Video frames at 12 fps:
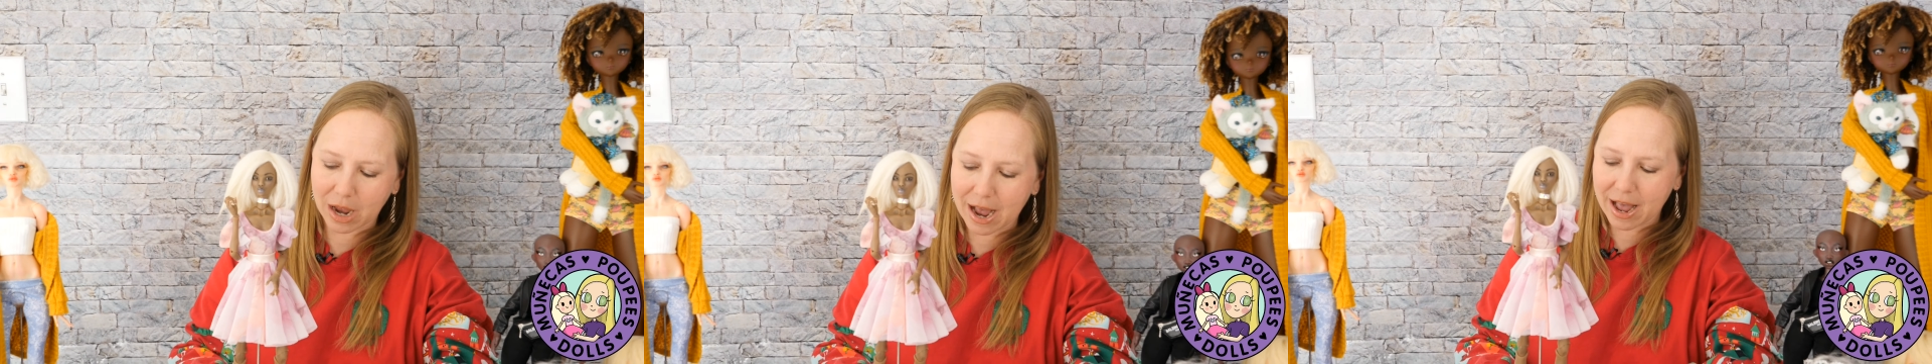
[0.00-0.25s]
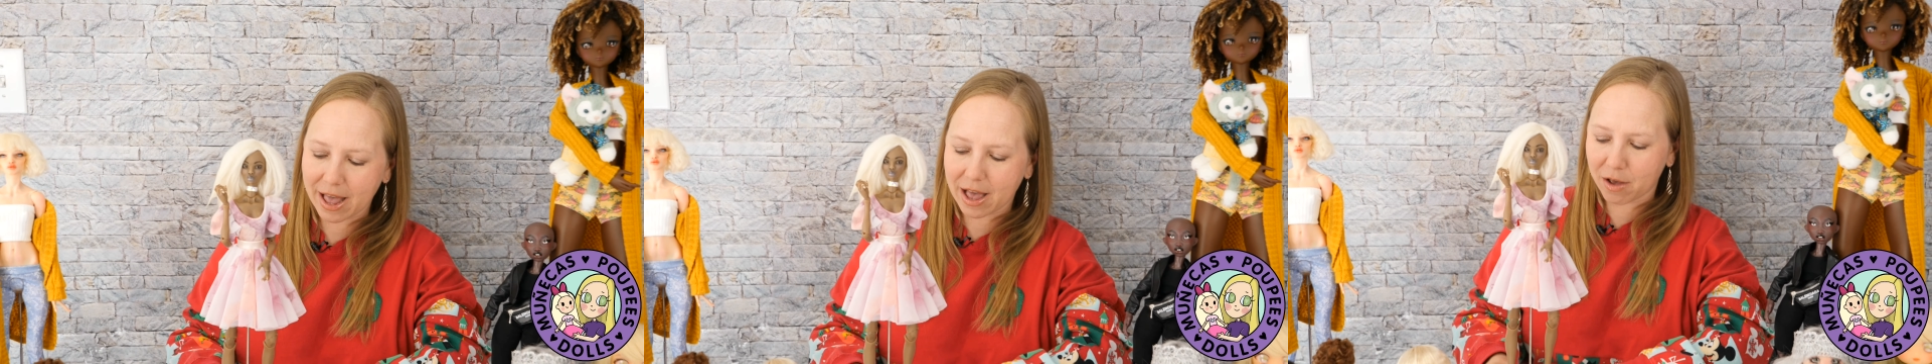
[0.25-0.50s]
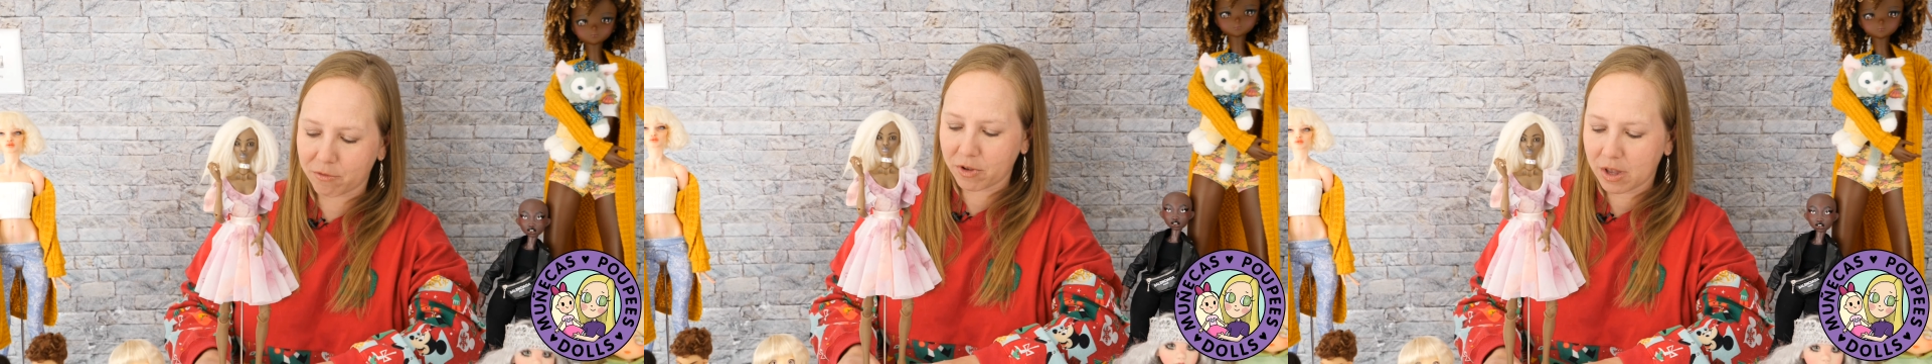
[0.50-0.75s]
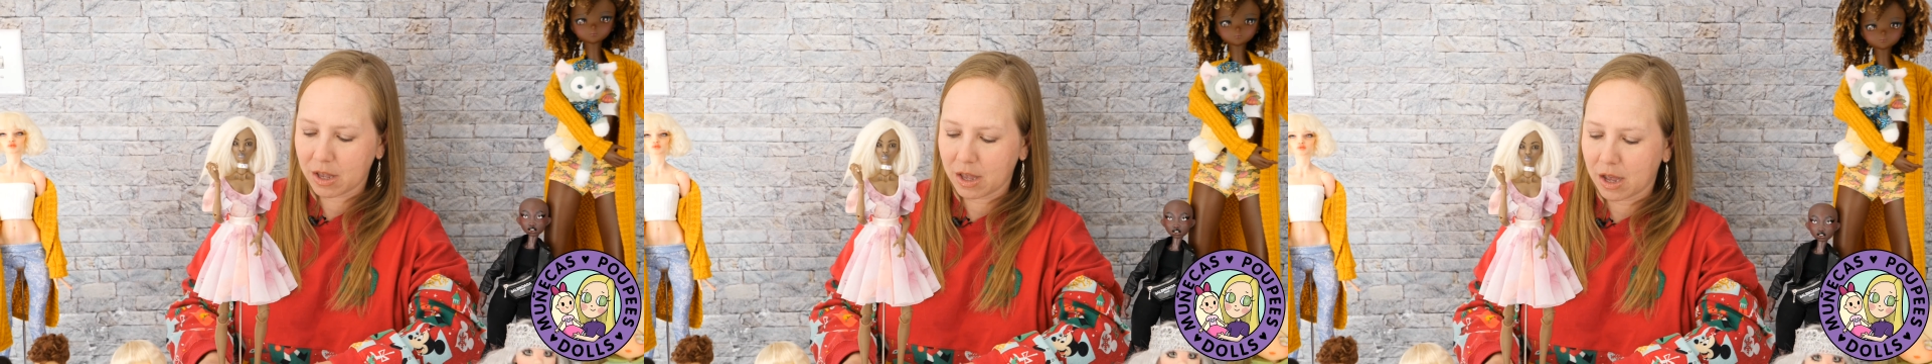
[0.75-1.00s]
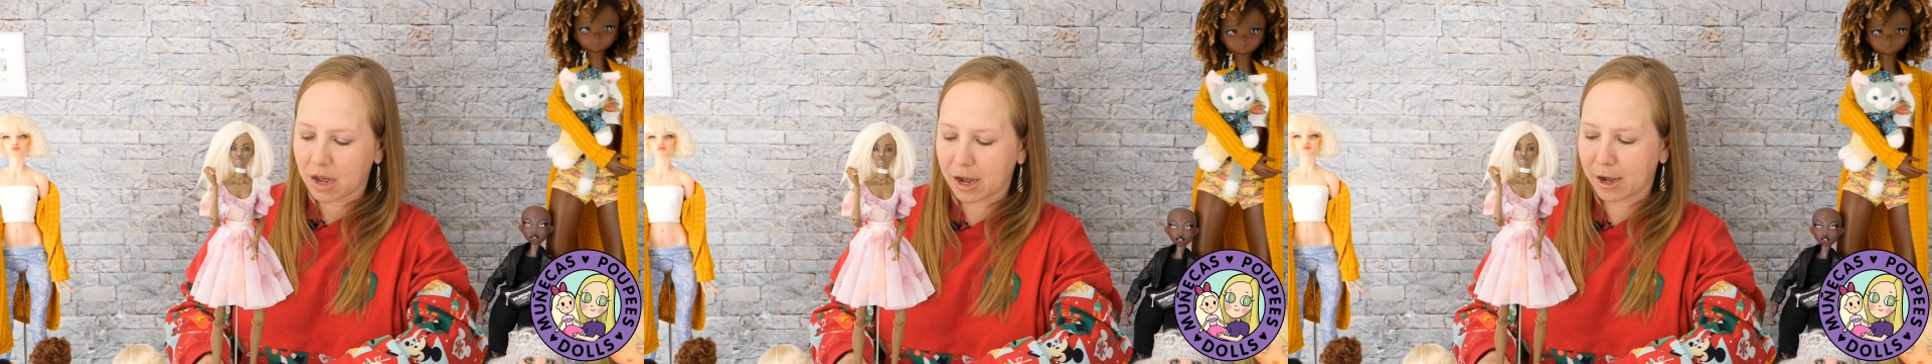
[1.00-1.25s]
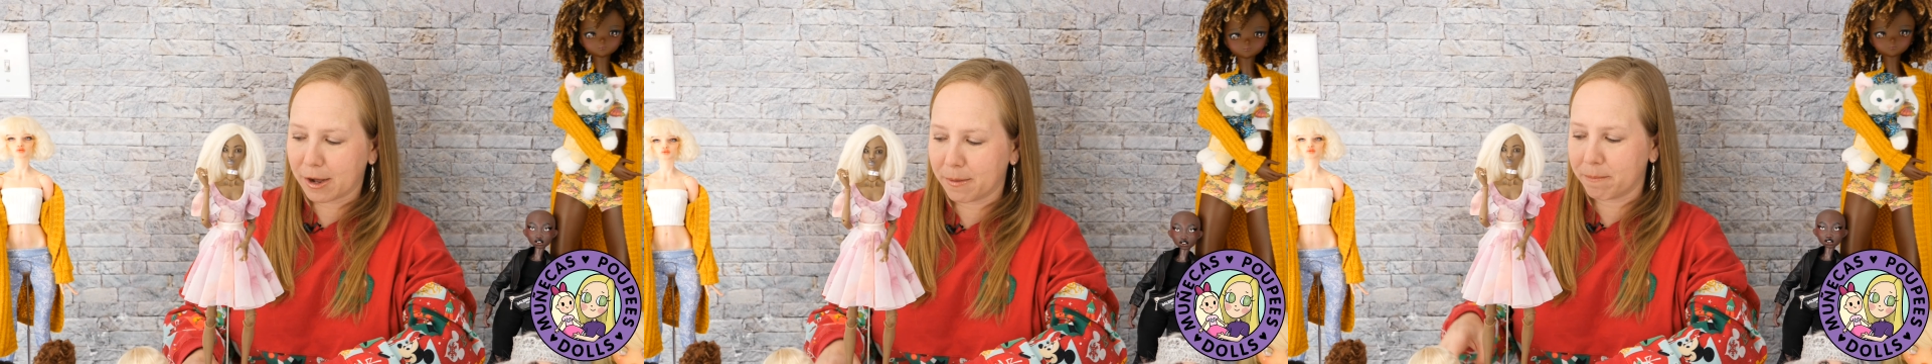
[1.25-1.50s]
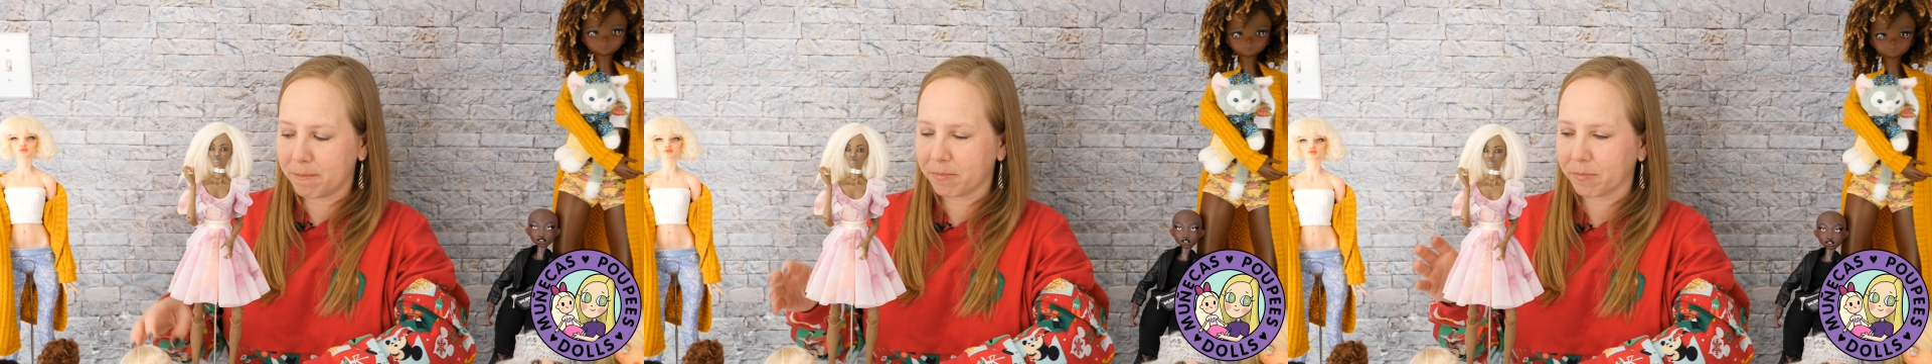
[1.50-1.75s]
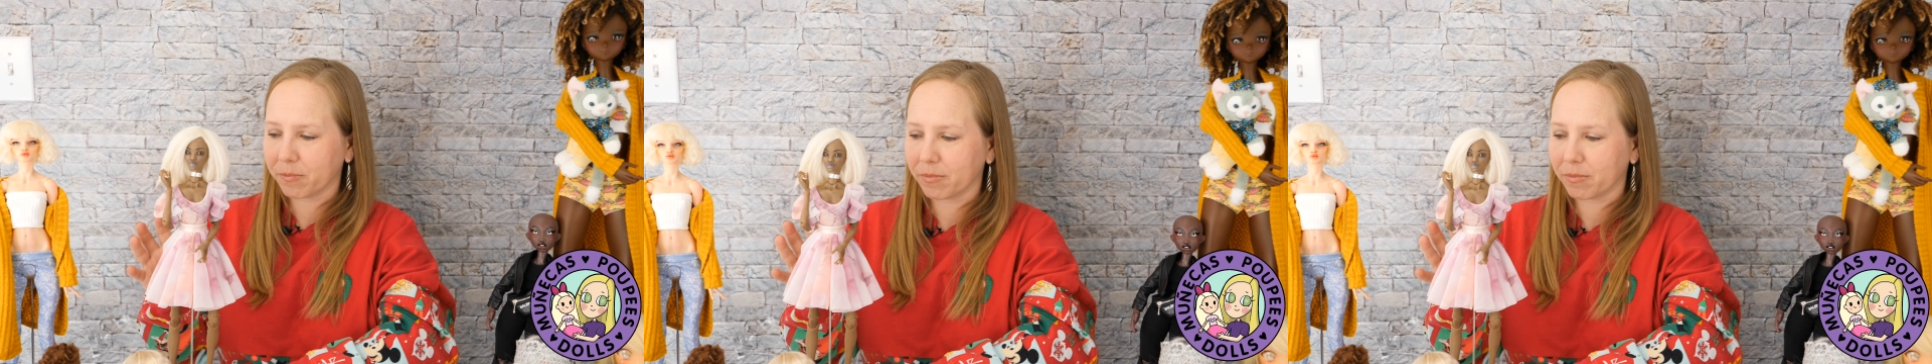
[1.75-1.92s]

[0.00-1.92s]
I have um,